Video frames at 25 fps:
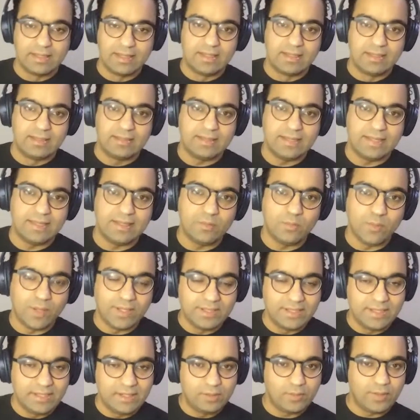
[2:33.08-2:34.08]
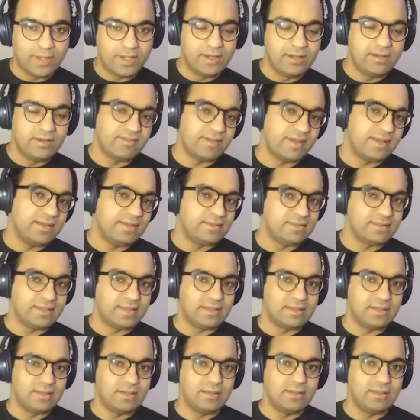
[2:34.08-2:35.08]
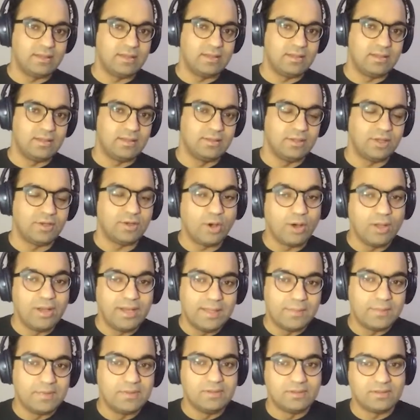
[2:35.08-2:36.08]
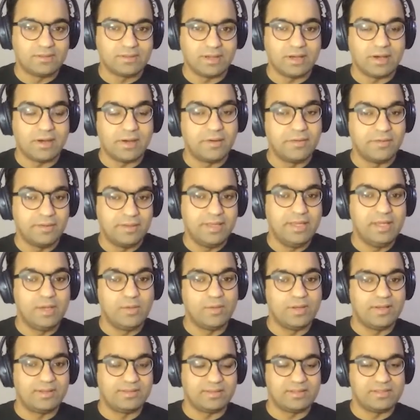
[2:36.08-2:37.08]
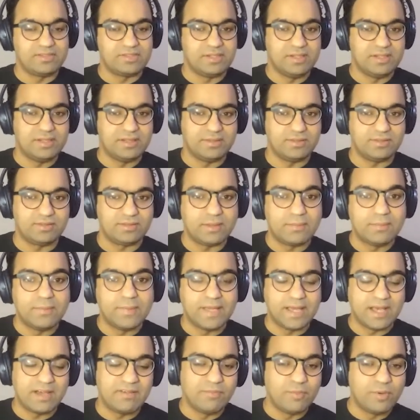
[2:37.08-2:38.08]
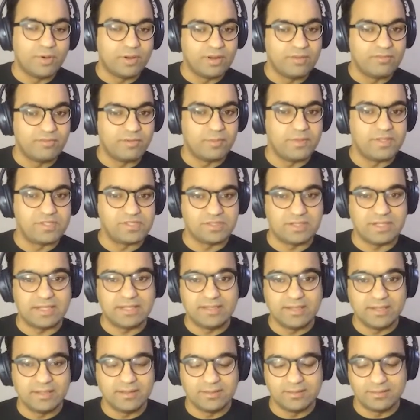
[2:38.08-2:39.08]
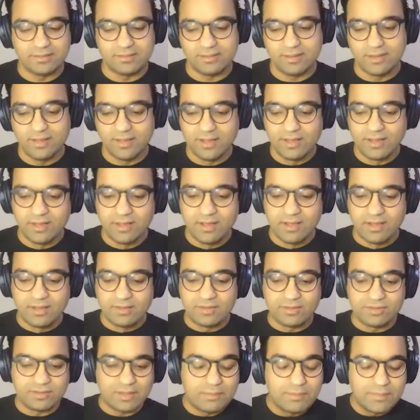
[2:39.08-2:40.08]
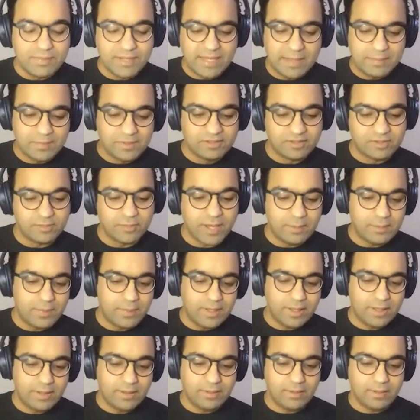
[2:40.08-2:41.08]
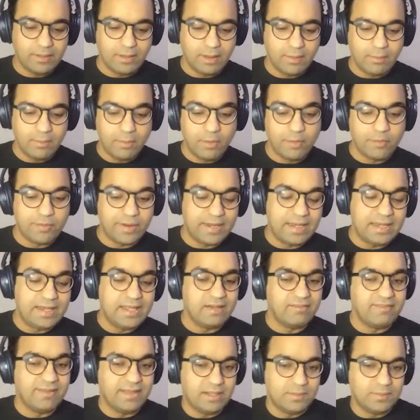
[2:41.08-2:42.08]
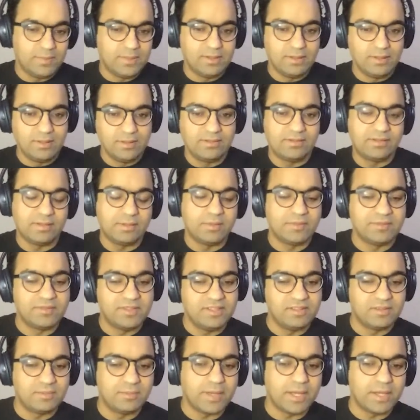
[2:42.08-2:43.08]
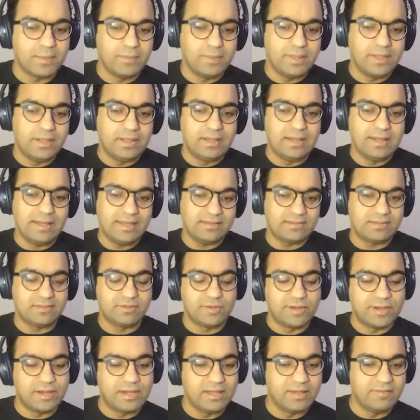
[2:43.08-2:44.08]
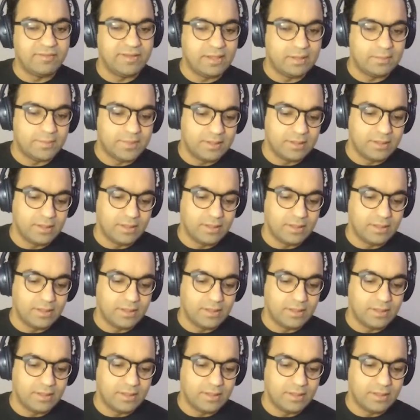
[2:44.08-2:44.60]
then one thing to identify is that not all labels are equal, essentially. So some may have more information than the others. So some labels might be more readily available. Some of these might be less readily available,